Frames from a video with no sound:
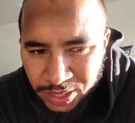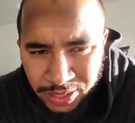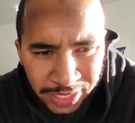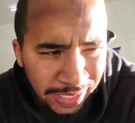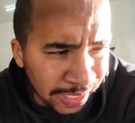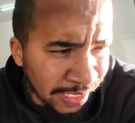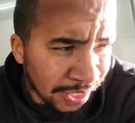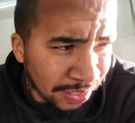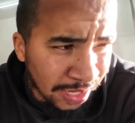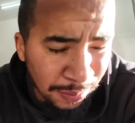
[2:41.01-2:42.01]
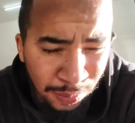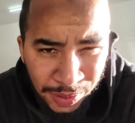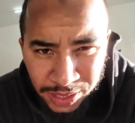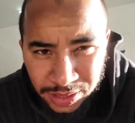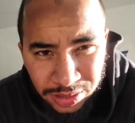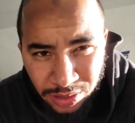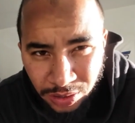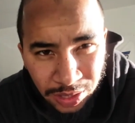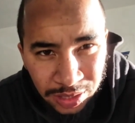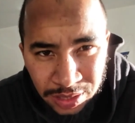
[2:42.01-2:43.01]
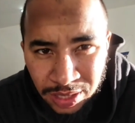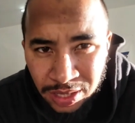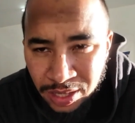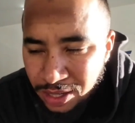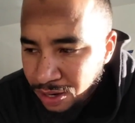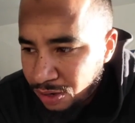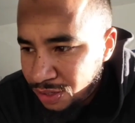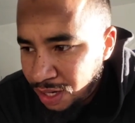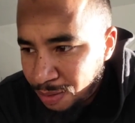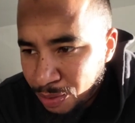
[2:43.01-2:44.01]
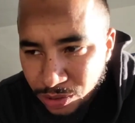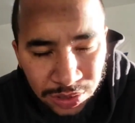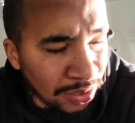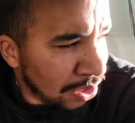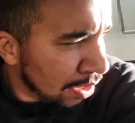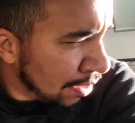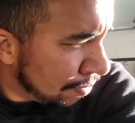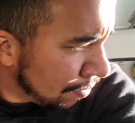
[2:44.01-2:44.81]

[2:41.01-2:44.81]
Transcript: and then another couple minutes to throw the alternator bolts on,